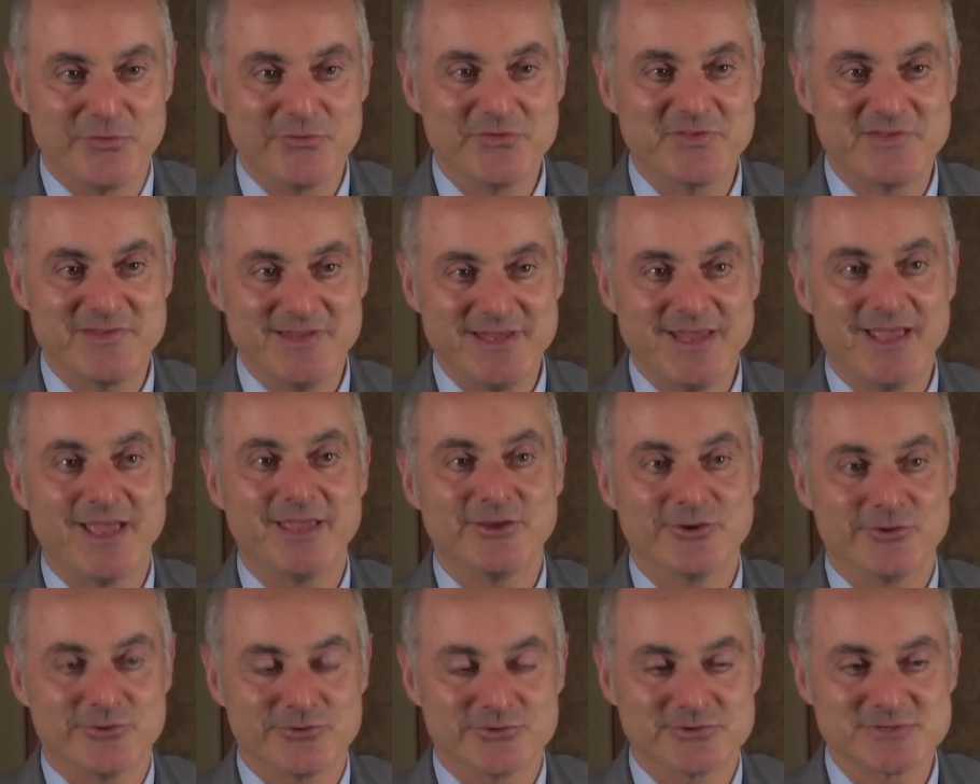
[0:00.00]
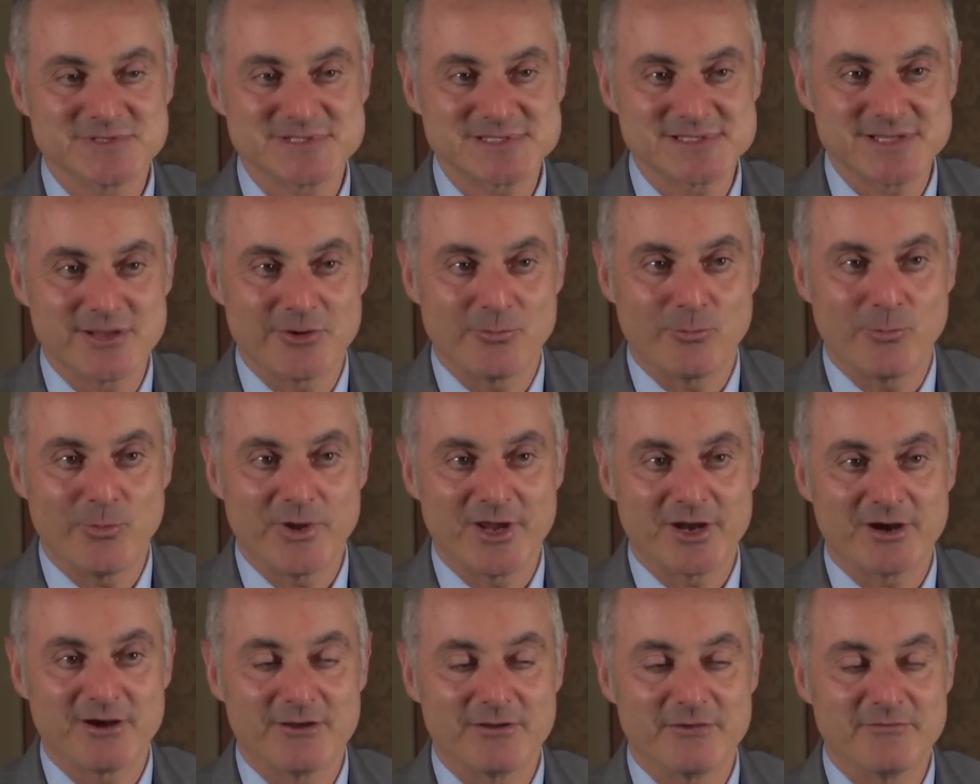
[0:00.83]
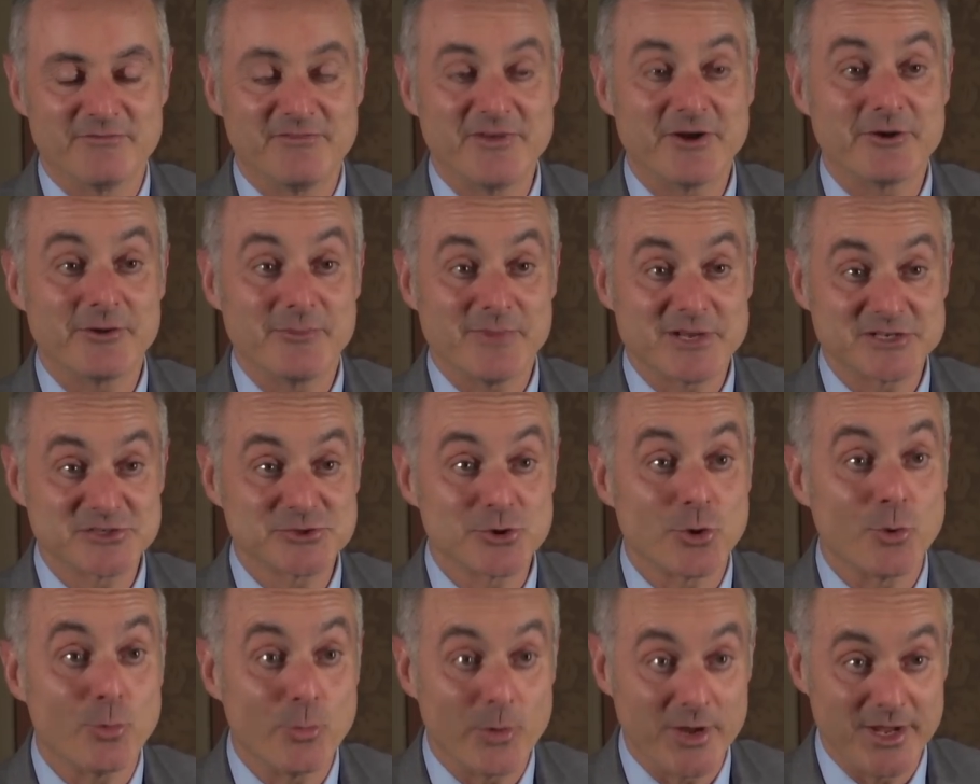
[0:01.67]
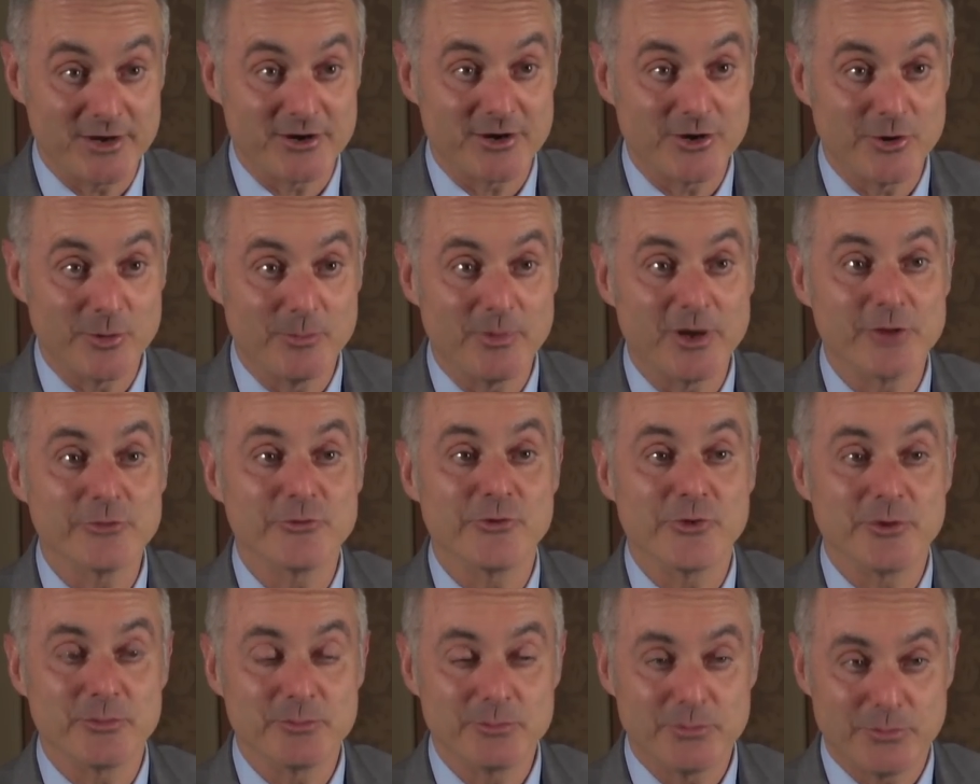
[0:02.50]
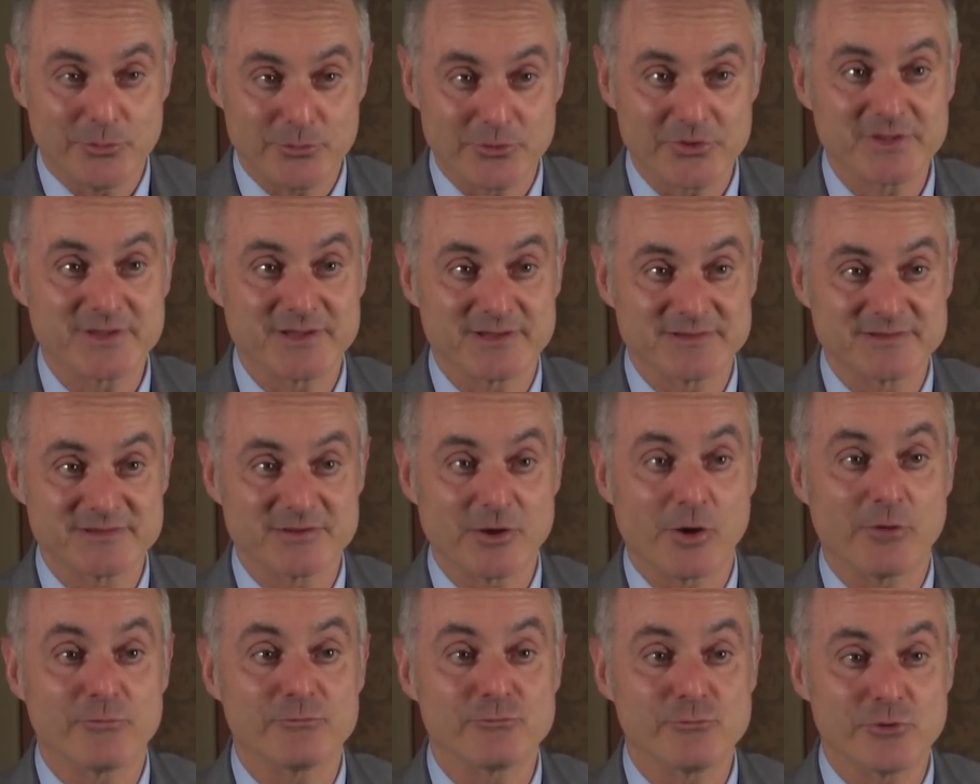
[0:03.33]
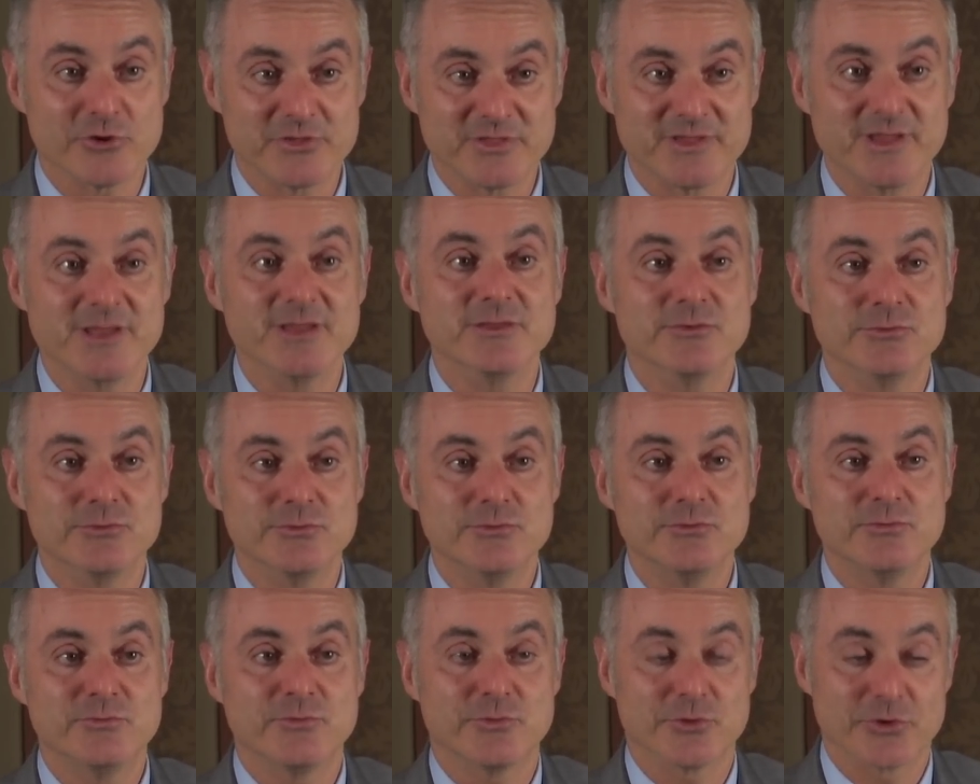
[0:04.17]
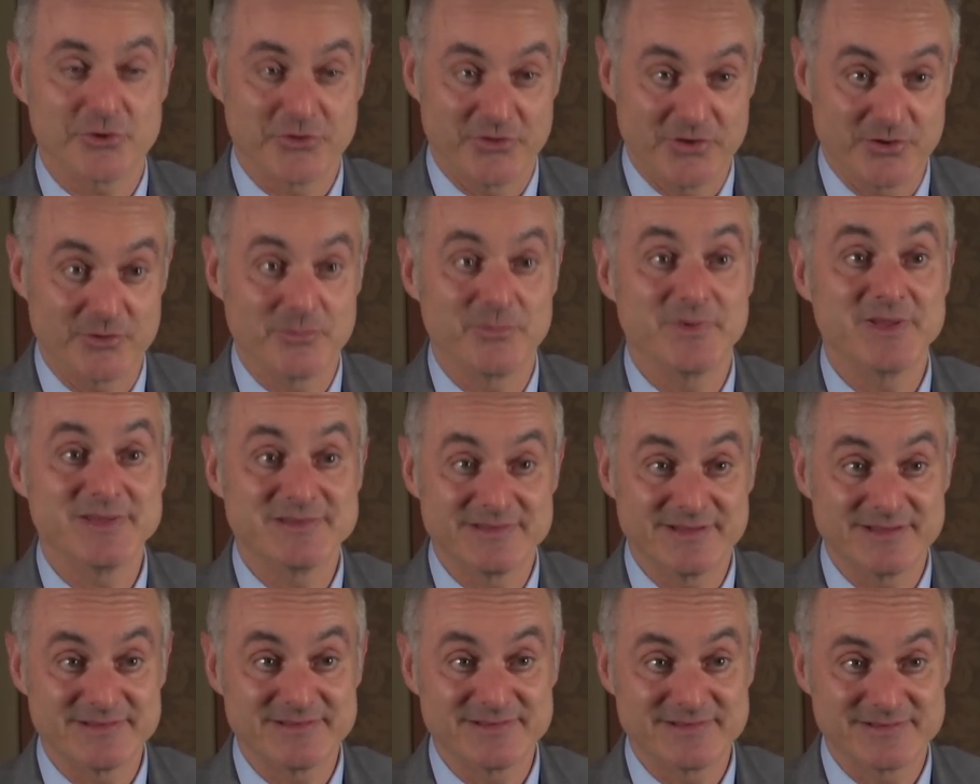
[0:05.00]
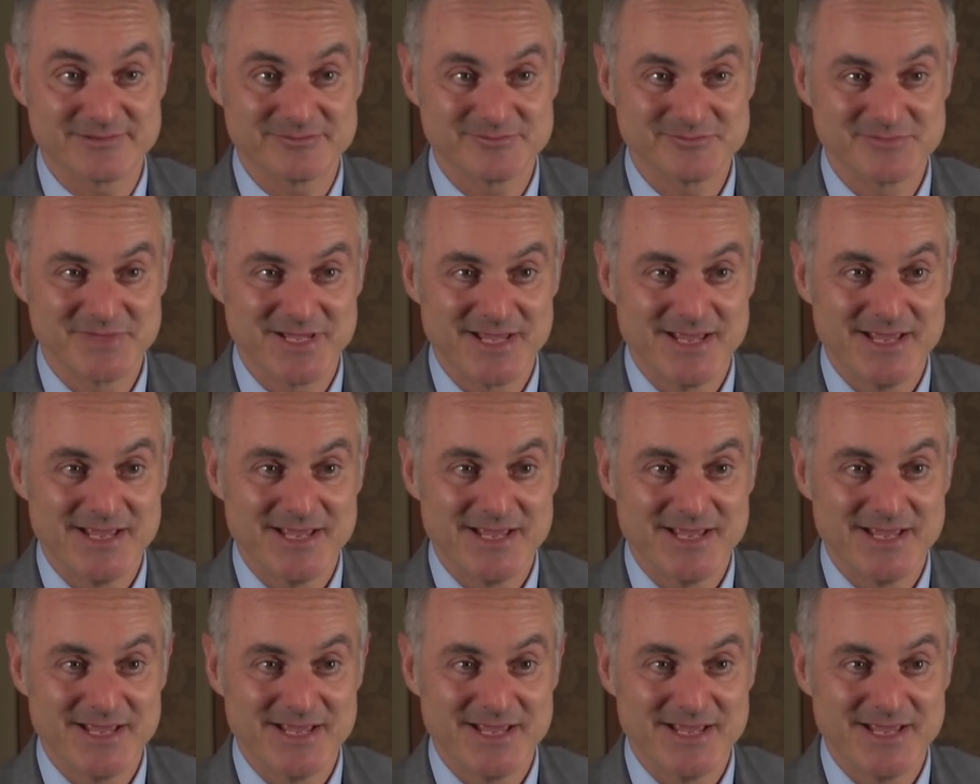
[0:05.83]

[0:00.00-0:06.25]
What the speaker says: CIOs were very much aware about the importance of what they do for their business.